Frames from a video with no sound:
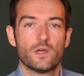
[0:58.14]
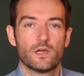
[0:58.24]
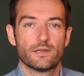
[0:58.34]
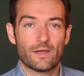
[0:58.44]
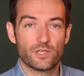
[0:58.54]

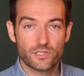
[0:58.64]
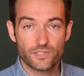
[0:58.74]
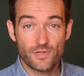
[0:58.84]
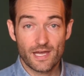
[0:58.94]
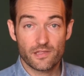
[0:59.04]
Now you can do
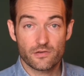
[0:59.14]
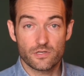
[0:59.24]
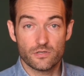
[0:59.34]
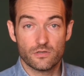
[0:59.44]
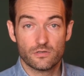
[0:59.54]
that
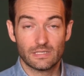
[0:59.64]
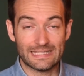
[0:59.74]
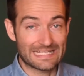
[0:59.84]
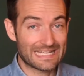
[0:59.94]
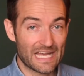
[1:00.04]
through
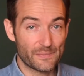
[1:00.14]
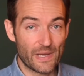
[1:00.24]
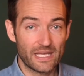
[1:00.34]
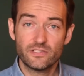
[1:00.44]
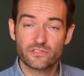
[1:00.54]
letter
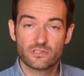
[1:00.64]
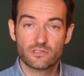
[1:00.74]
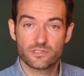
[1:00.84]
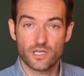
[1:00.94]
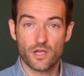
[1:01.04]
campaigns. So